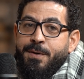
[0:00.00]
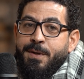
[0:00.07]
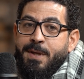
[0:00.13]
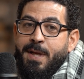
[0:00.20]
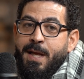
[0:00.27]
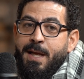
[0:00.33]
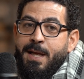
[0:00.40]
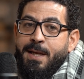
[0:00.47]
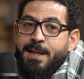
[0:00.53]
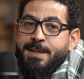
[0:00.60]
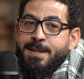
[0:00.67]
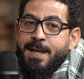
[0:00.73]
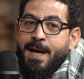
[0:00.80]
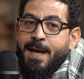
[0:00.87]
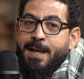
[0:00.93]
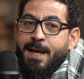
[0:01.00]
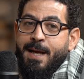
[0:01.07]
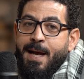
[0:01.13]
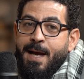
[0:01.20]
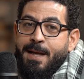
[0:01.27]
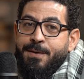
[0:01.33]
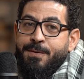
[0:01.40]
days, and I
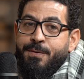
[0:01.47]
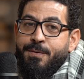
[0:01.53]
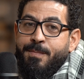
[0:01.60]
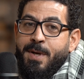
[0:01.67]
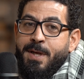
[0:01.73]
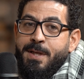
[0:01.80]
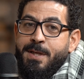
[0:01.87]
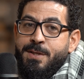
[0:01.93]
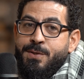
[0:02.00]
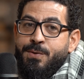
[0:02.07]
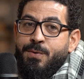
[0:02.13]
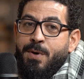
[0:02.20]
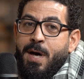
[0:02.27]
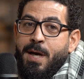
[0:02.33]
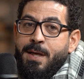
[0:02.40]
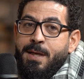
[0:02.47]
had no money, so